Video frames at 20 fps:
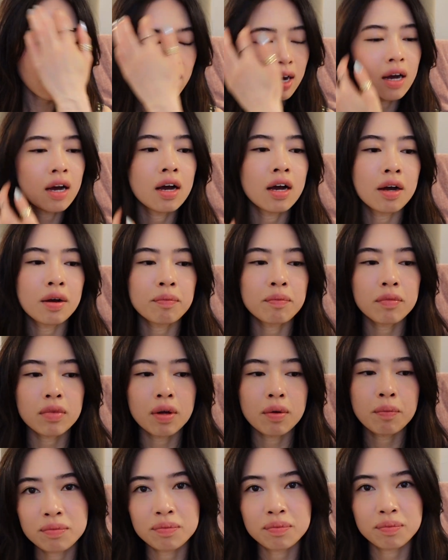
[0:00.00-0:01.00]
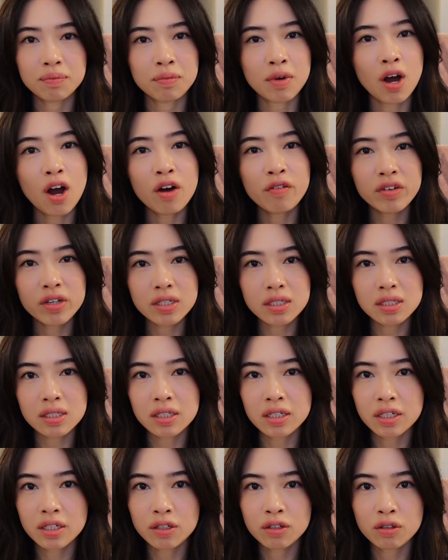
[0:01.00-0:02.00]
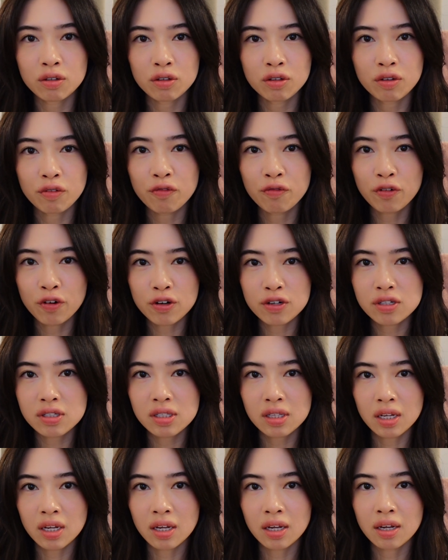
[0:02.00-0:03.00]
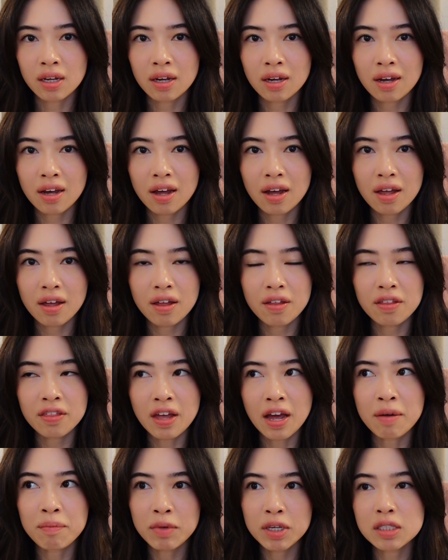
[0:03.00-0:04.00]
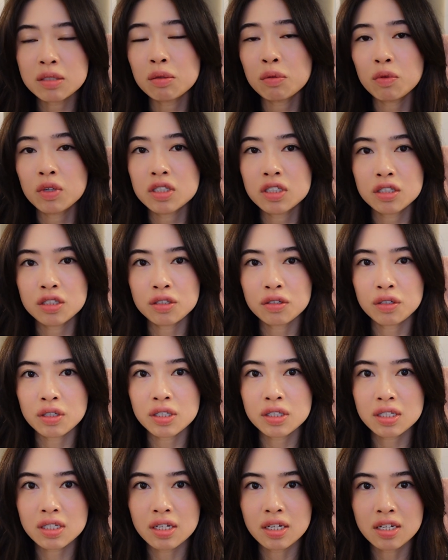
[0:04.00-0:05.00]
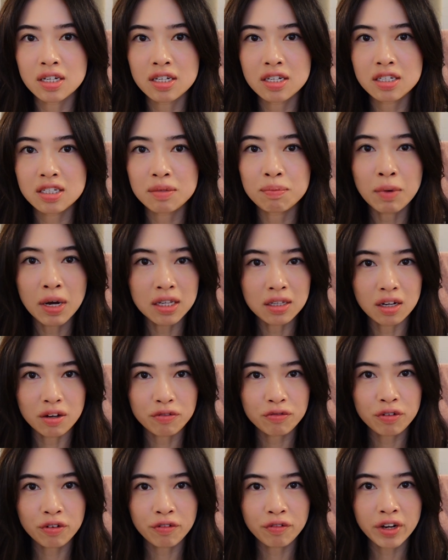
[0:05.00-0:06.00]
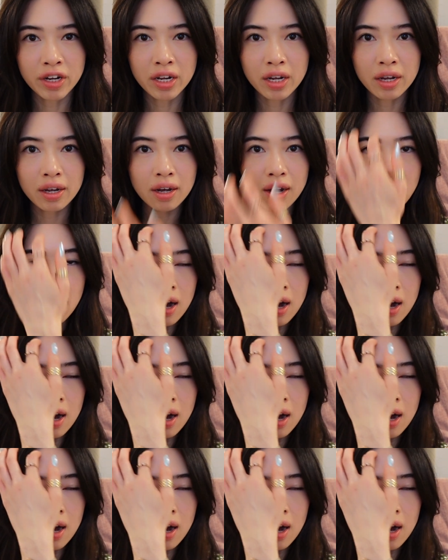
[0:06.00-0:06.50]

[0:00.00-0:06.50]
But obviously, the first thing that makes me want to do this is my love for reading.